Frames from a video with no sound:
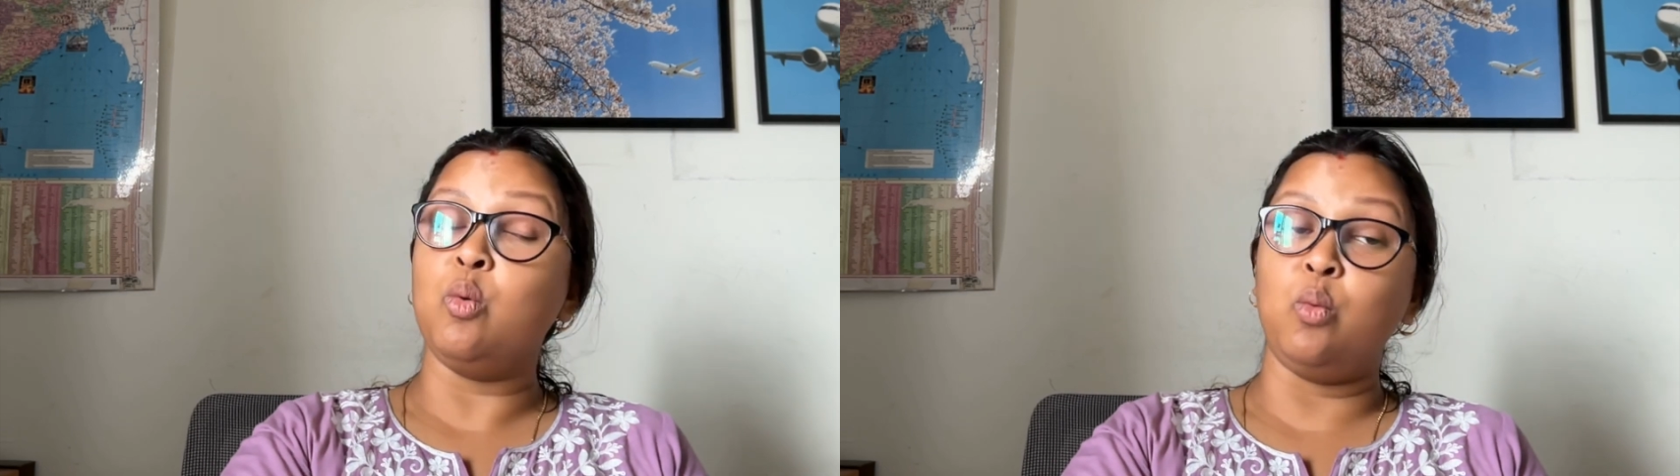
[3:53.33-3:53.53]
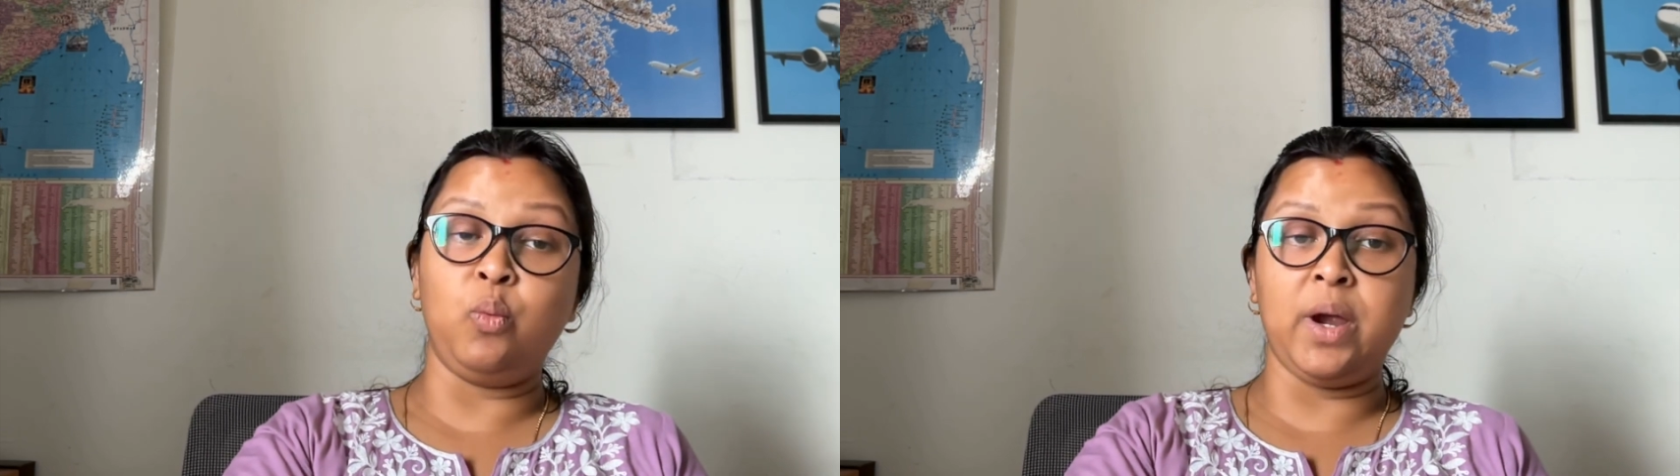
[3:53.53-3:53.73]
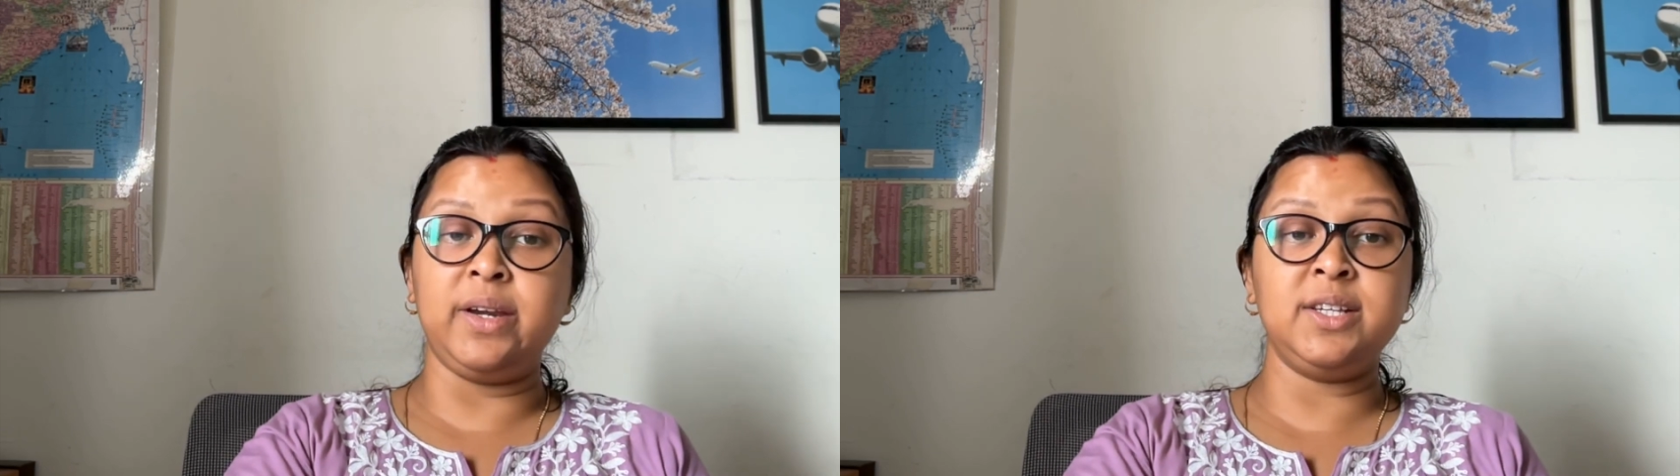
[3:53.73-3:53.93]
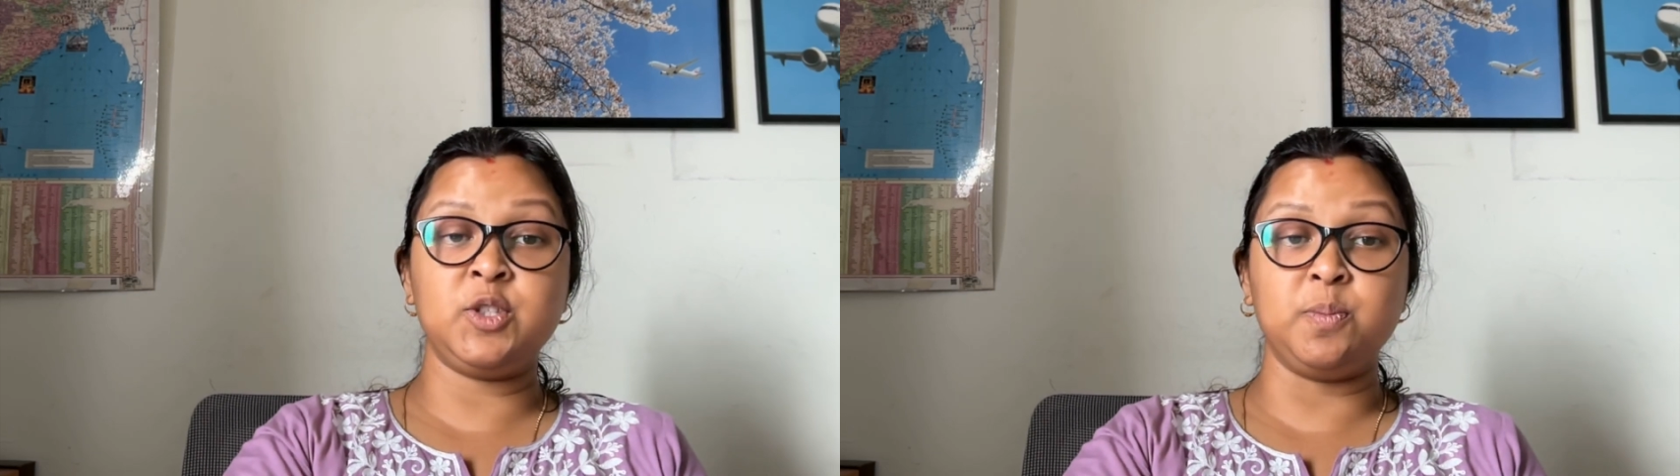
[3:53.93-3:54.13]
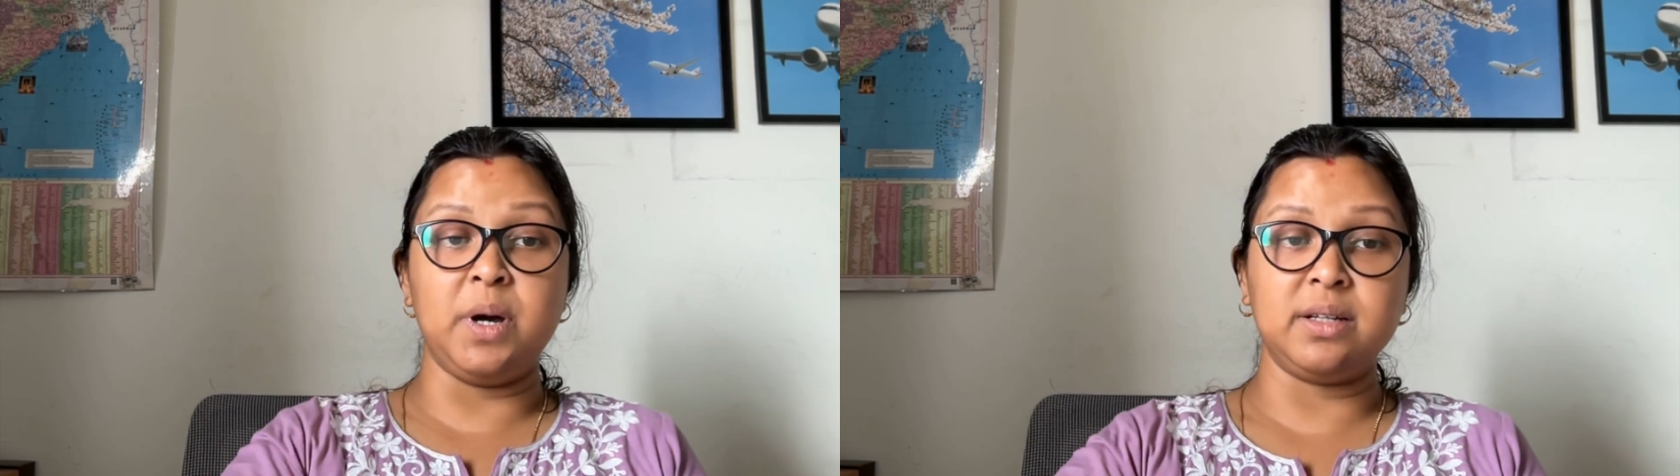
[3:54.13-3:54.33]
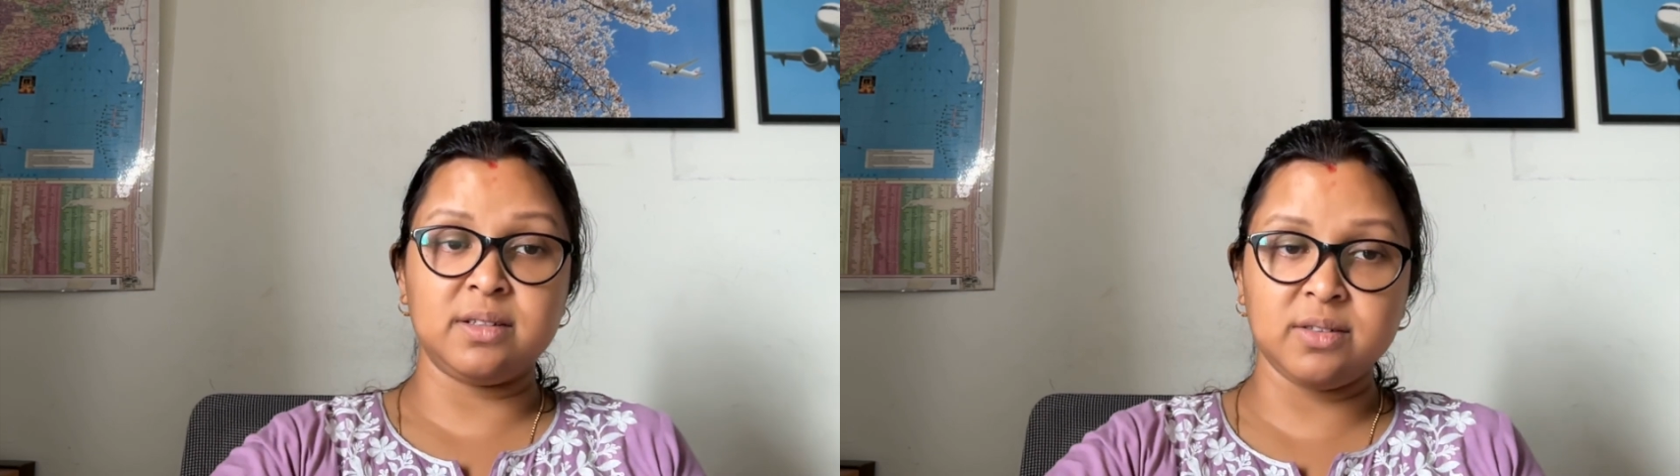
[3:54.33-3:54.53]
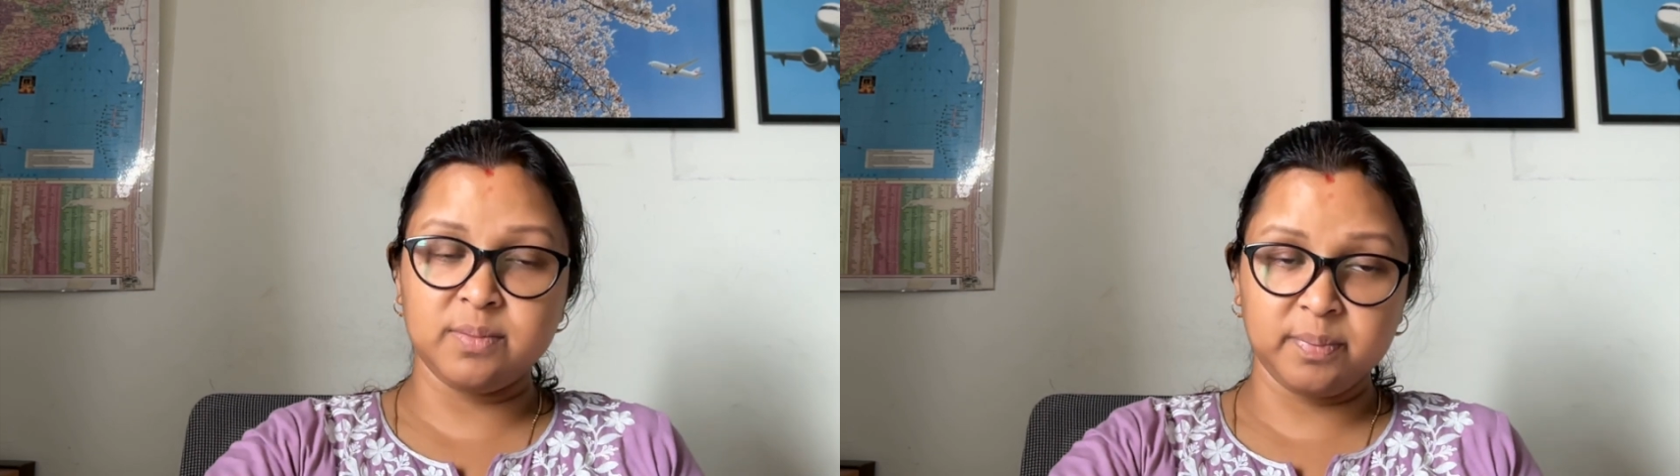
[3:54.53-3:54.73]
very smart.